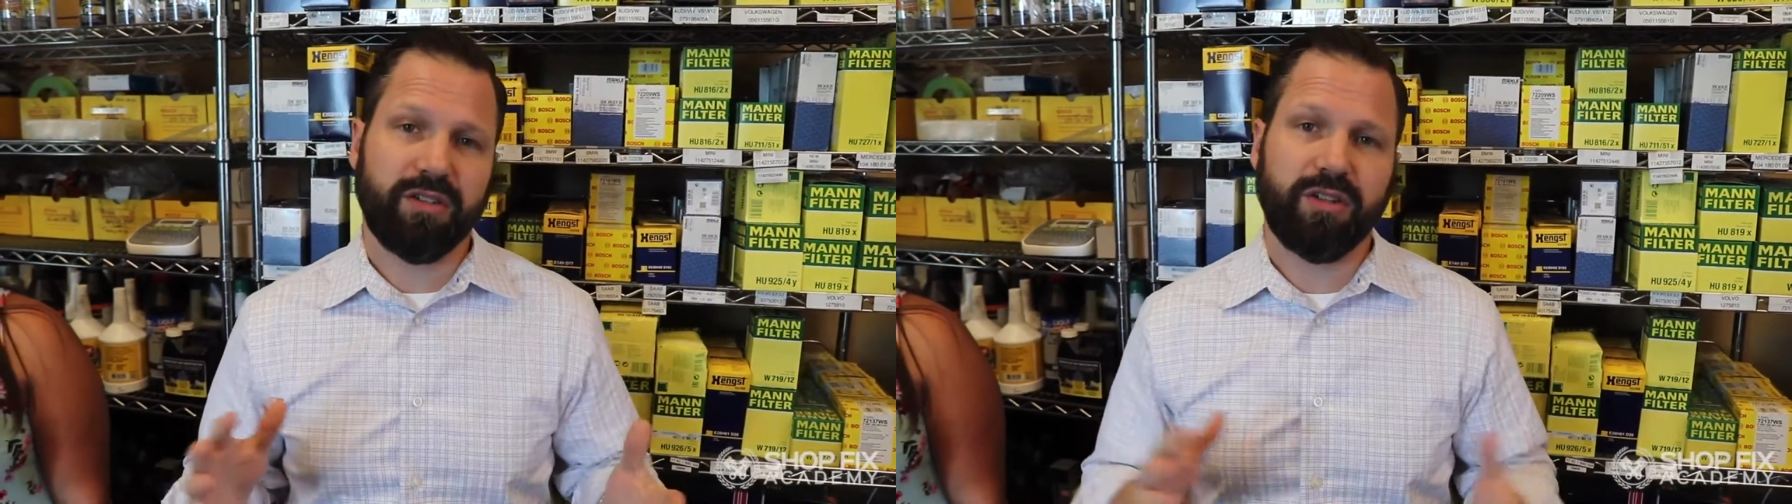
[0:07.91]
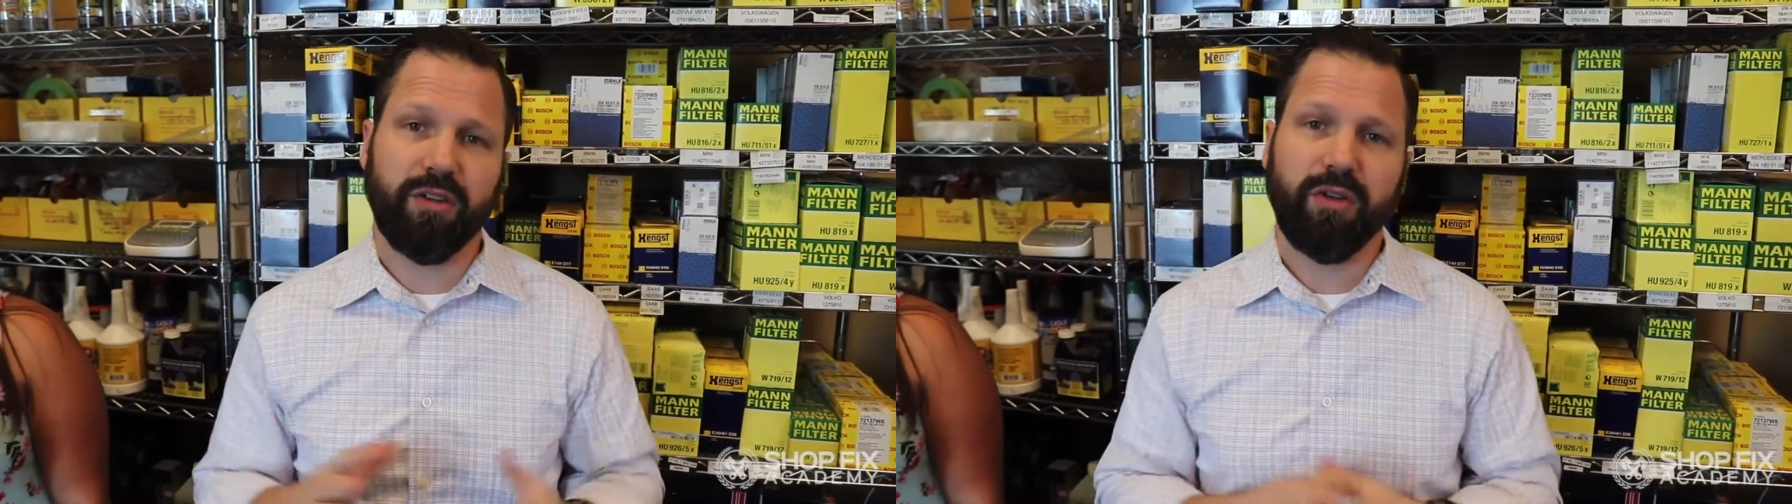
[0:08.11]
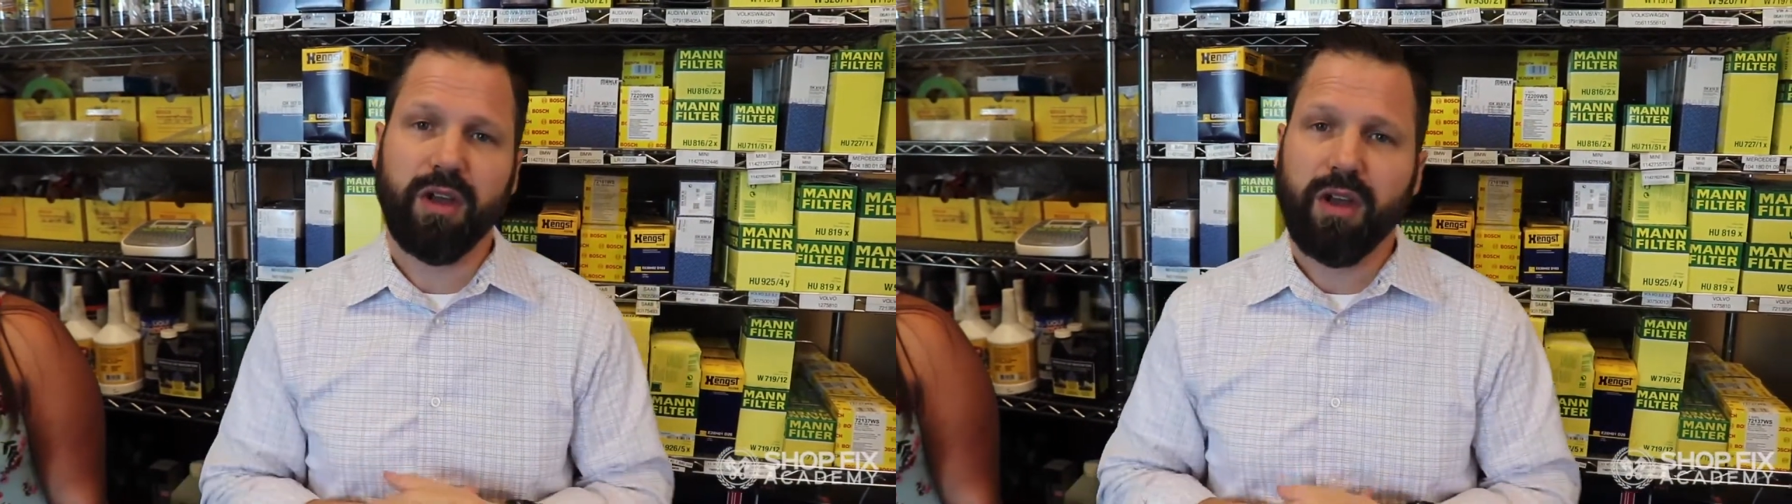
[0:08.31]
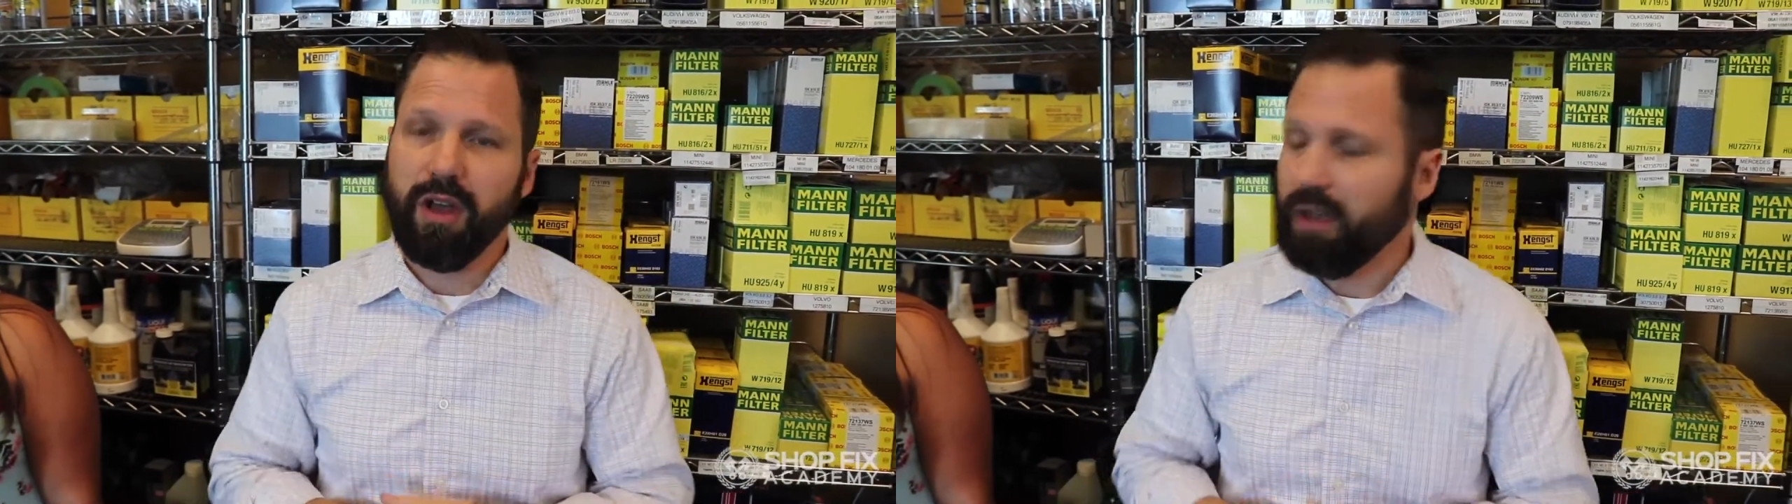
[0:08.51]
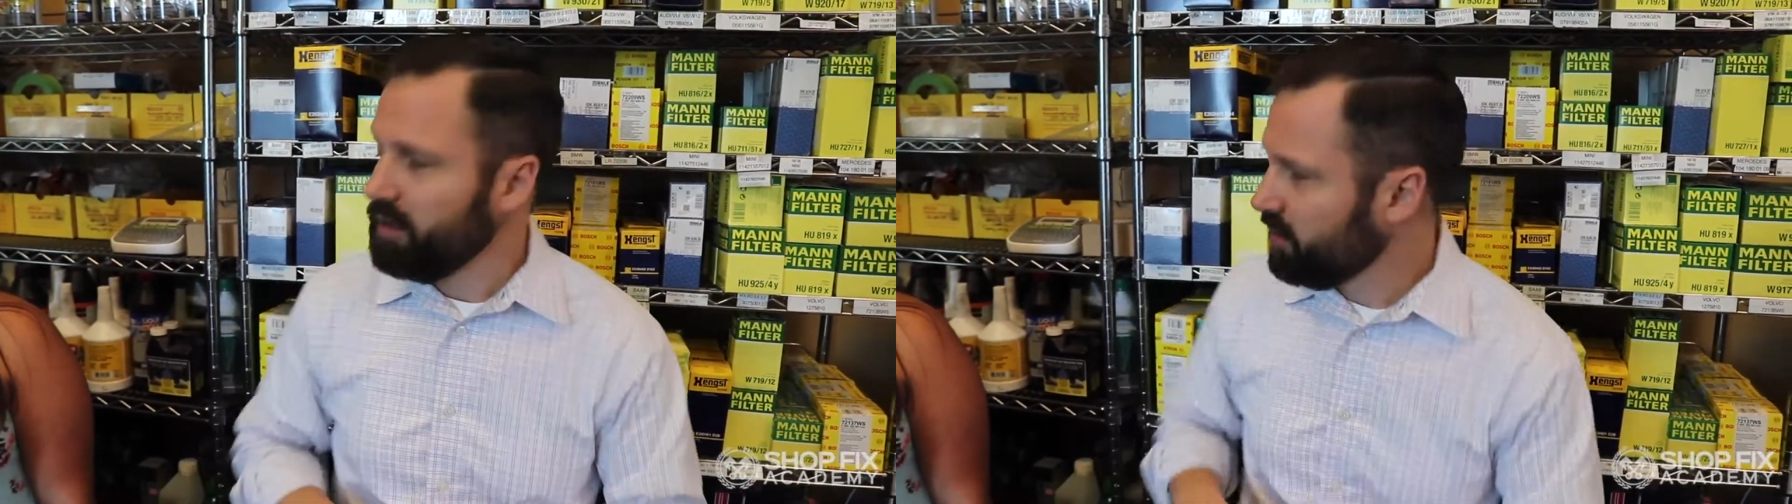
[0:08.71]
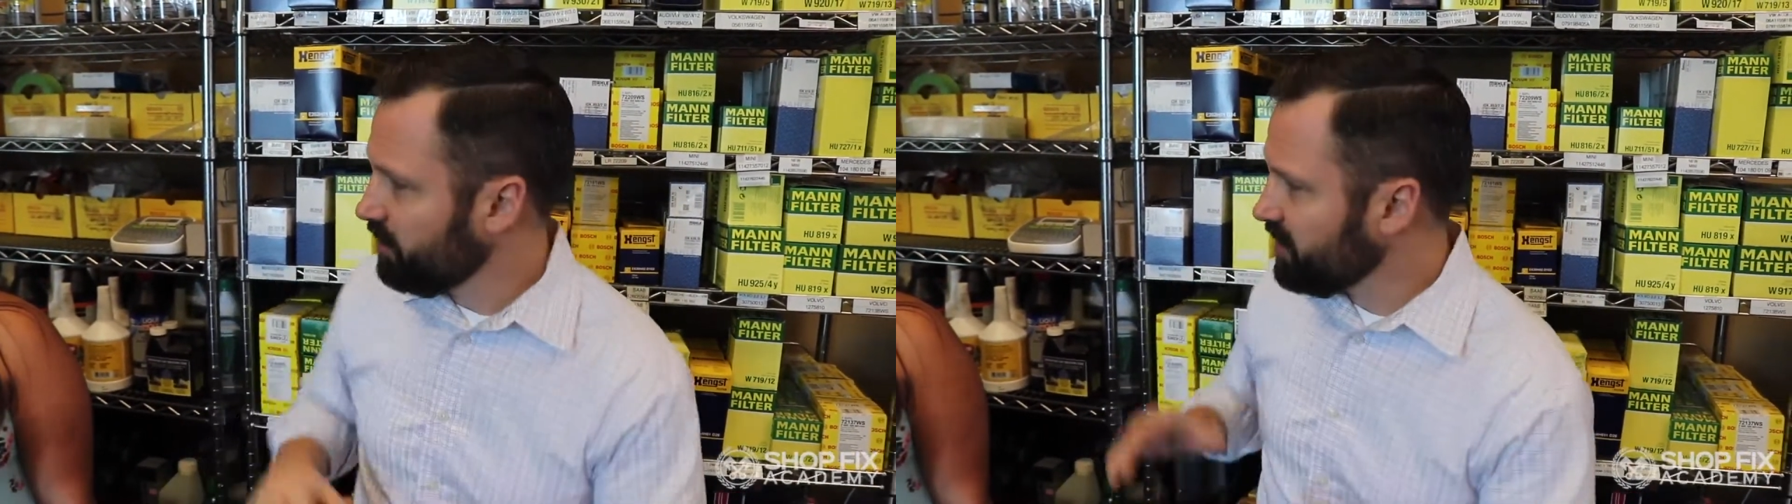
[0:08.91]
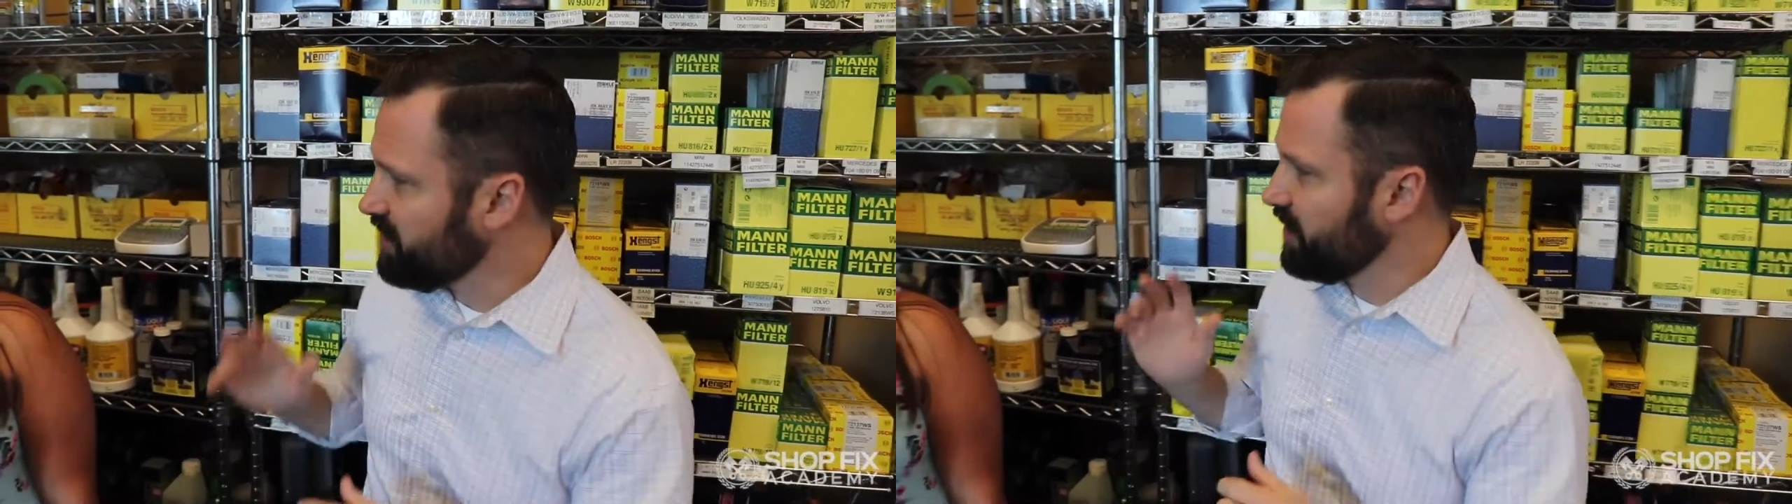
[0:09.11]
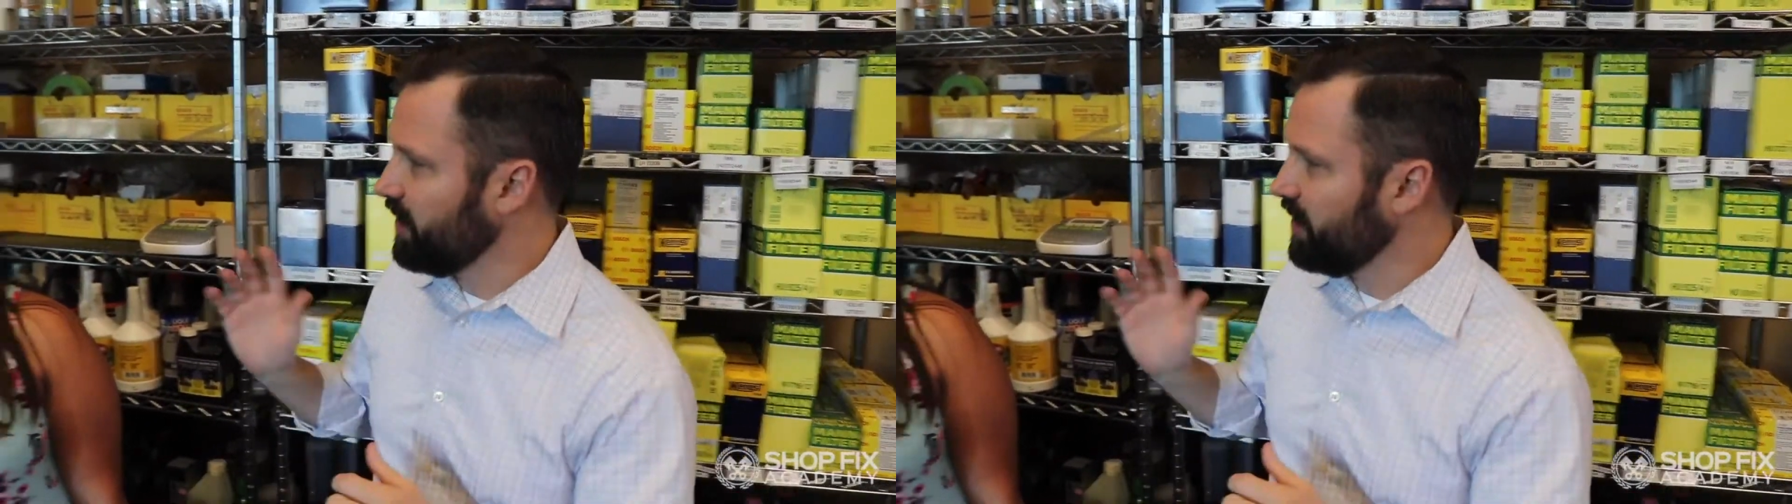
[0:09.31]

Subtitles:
So Christy